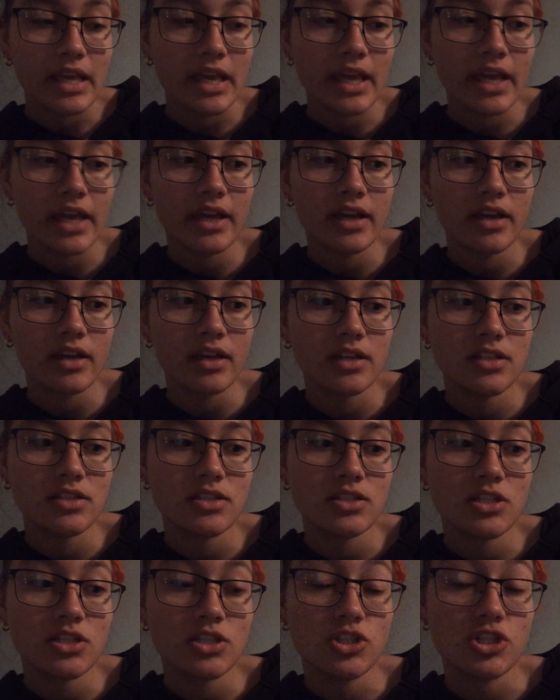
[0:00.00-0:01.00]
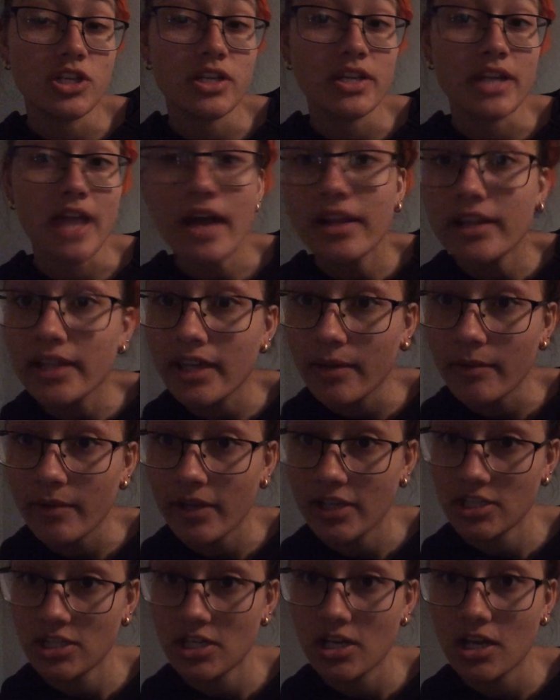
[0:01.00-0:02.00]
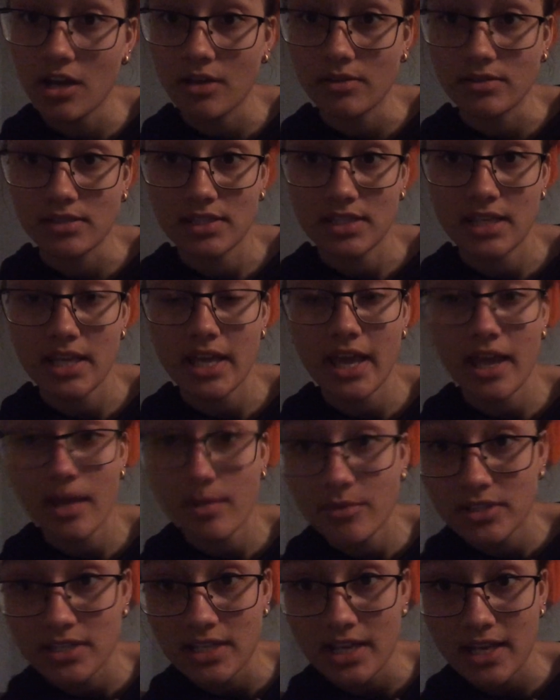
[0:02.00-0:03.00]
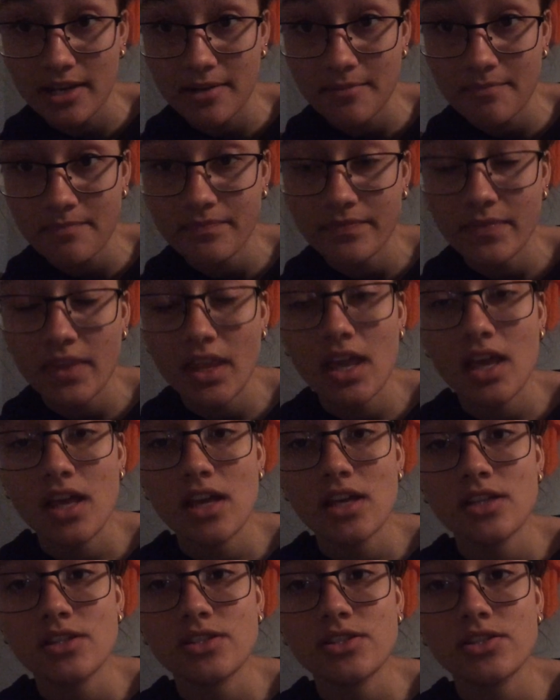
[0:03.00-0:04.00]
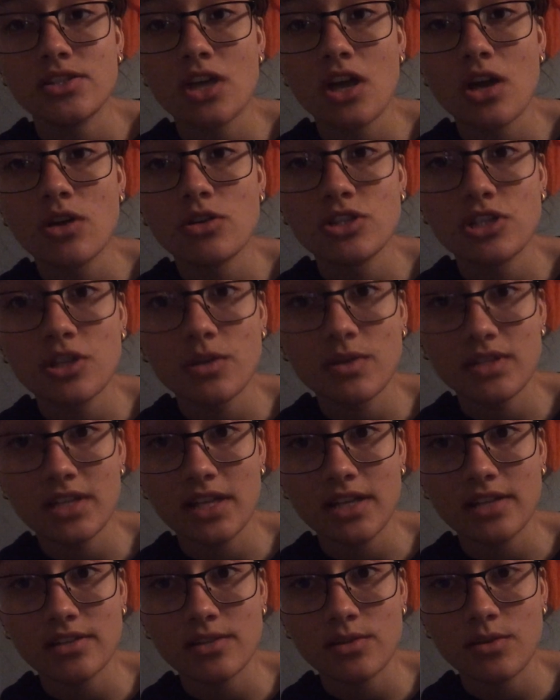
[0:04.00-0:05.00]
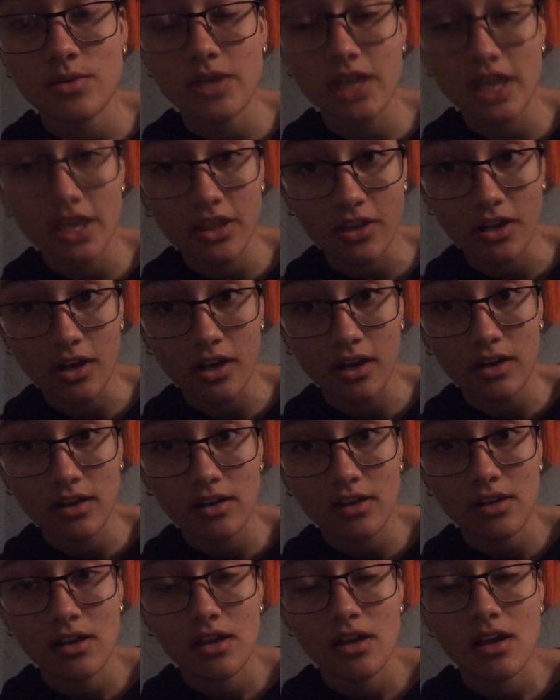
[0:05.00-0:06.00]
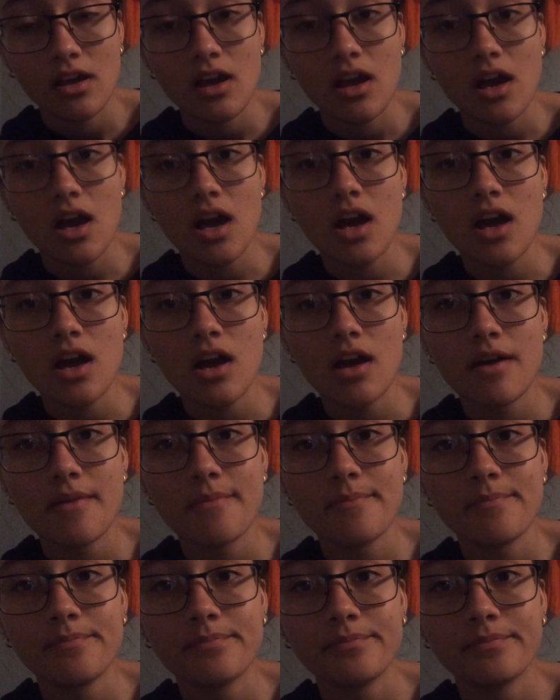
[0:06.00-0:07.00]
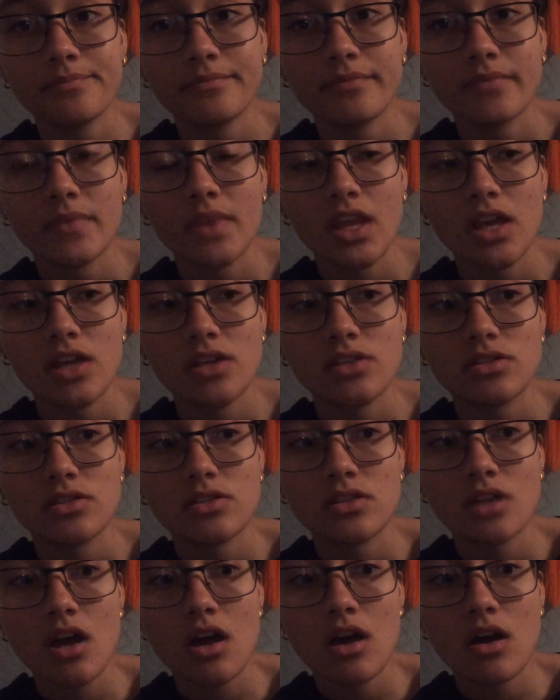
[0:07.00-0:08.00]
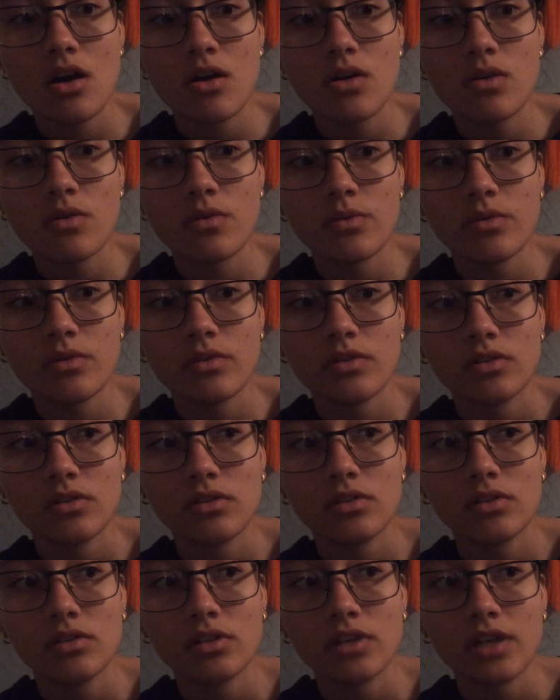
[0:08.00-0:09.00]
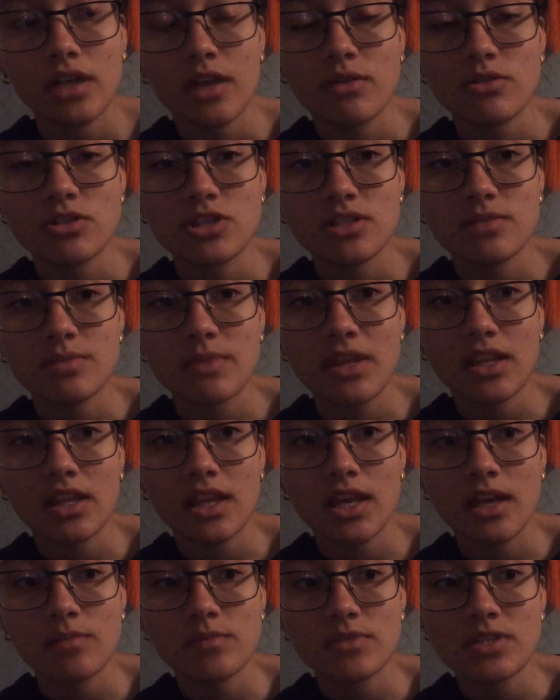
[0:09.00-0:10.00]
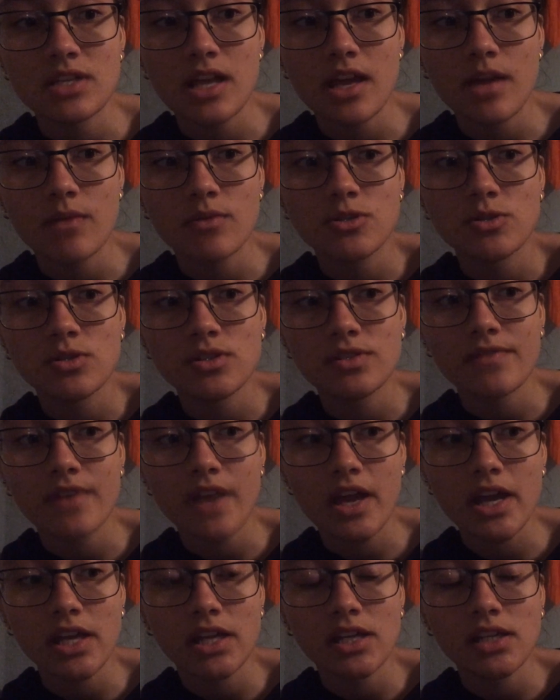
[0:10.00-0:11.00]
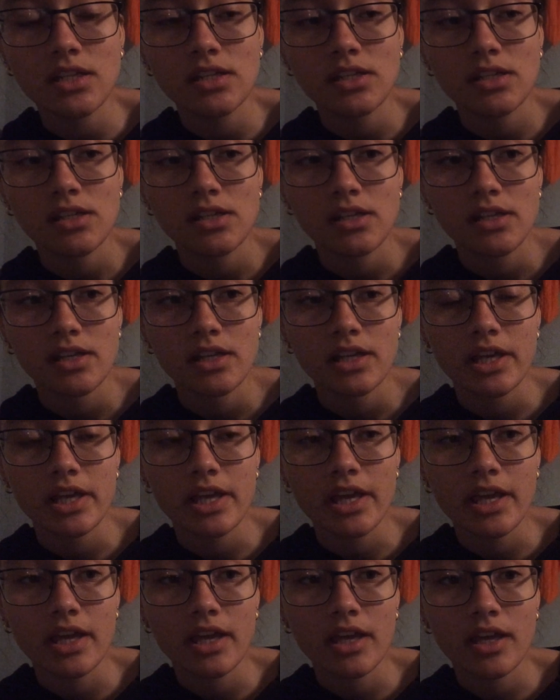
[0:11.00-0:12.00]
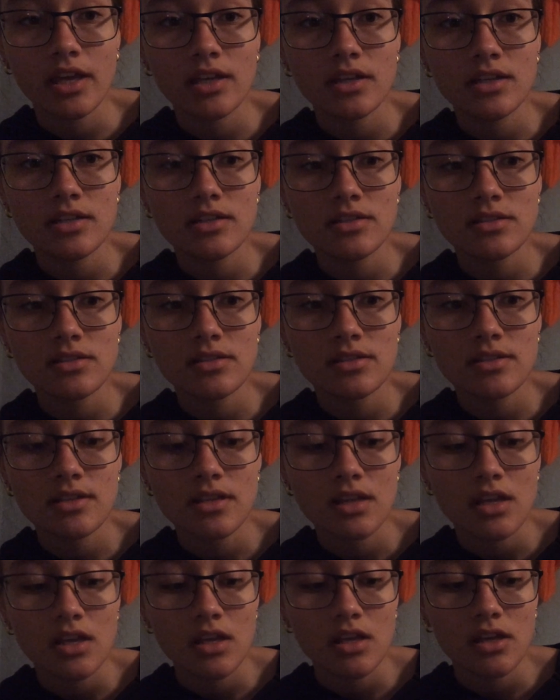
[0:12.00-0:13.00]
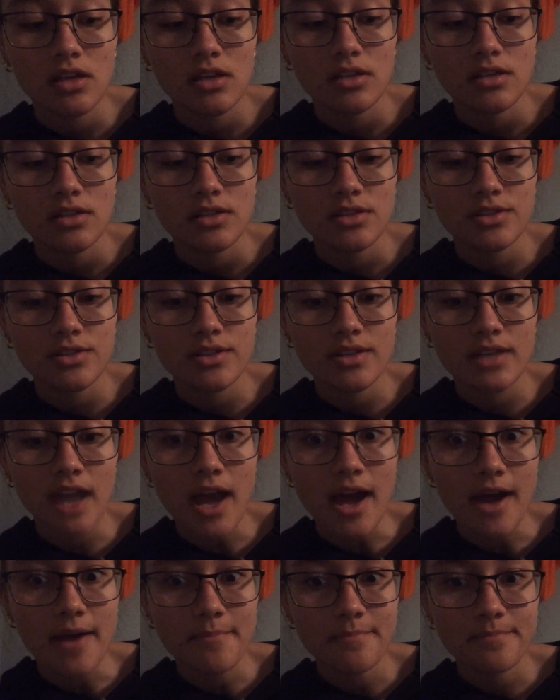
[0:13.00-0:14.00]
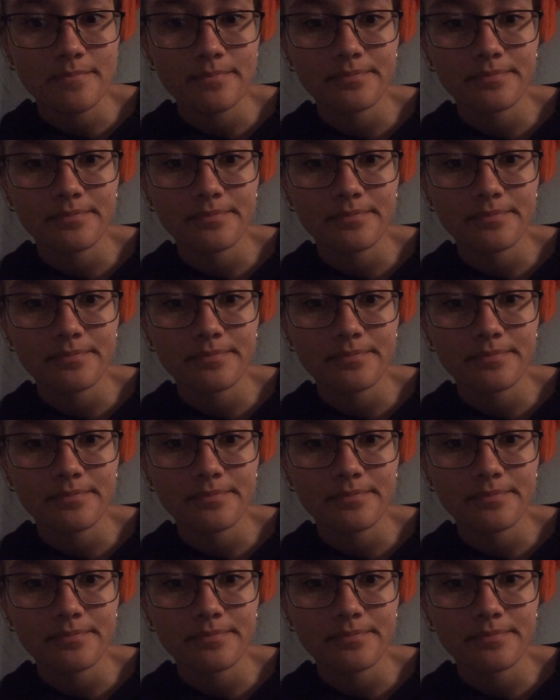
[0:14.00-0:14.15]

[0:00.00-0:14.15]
And Janelli went to go see Hamilton, so she wasn't at school either. Um, so it was just me and Liam today, which was fine. And so, yeah.